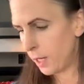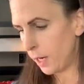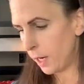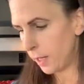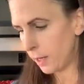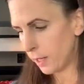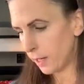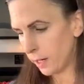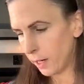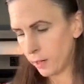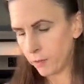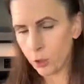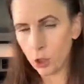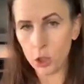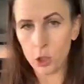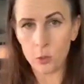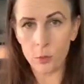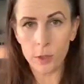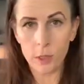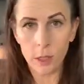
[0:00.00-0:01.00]
And then after
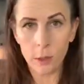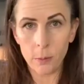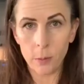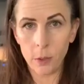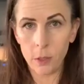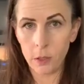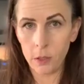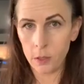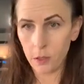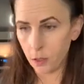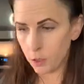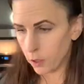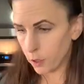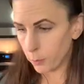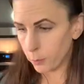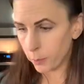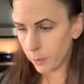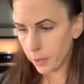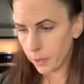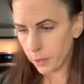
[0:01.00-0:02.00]
you dip in the
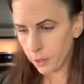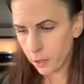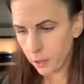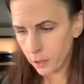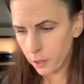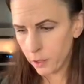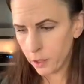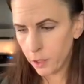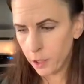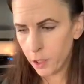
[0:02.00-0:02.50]
butter,